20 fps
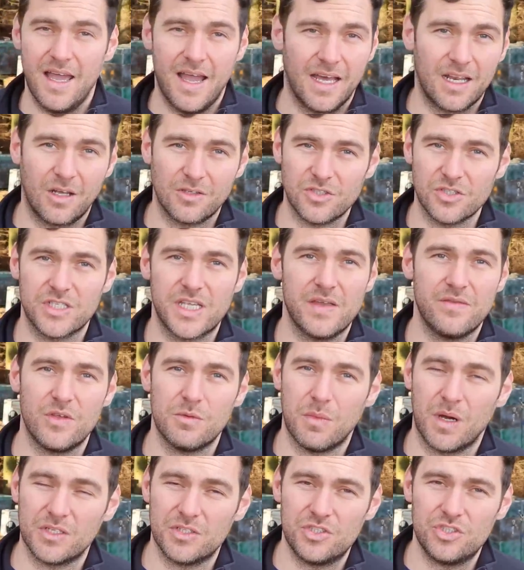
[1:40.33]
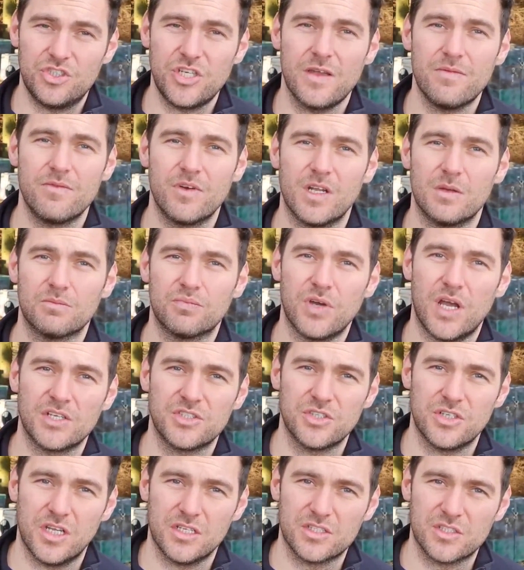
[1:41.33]
and I'll just give you my general
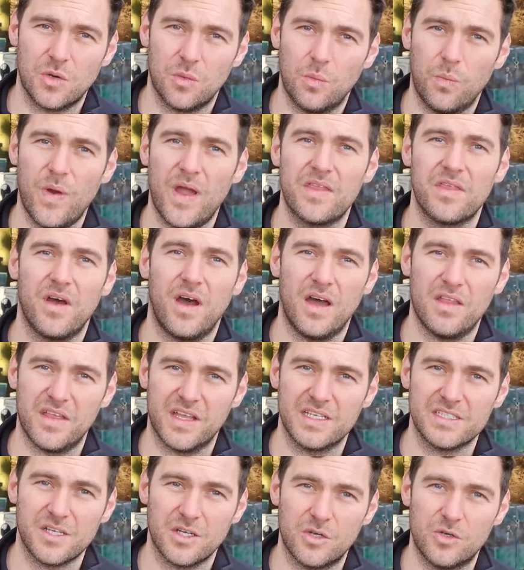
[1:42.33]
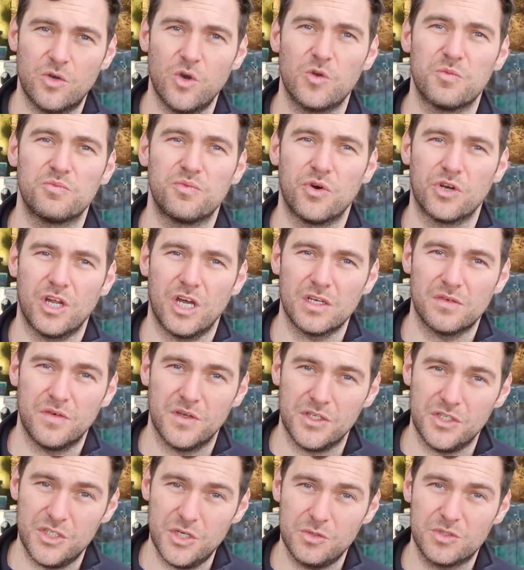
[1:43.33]
impression as to whether I think it's a good product for
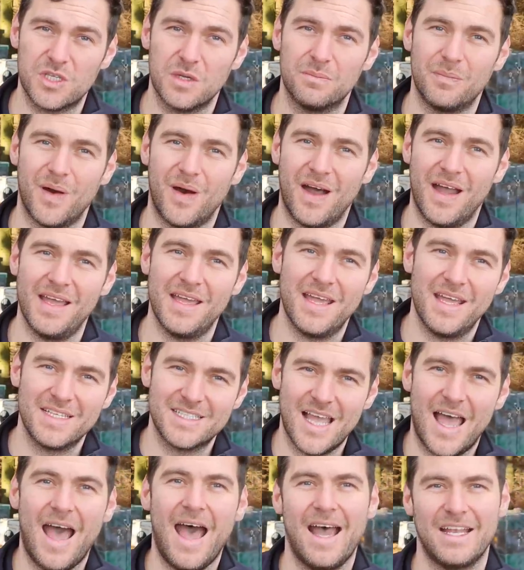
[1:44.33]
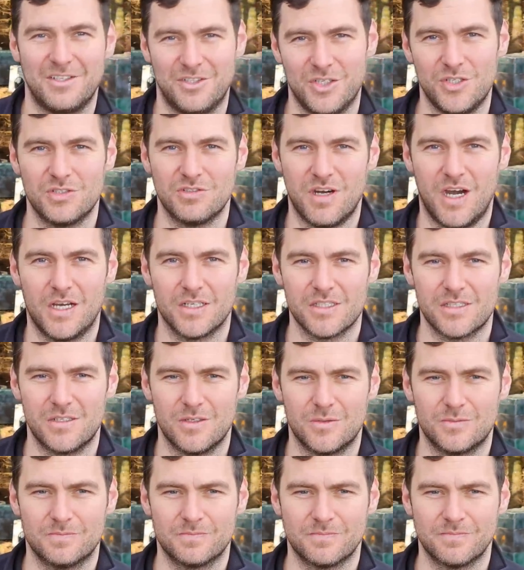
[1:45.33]
you to buy to add to your
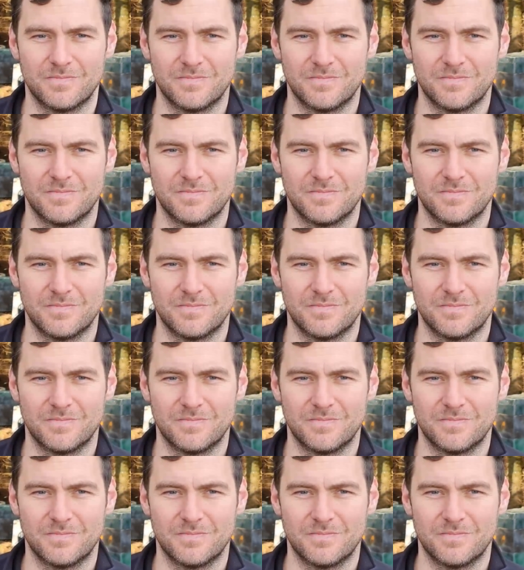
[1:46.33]
arsenal.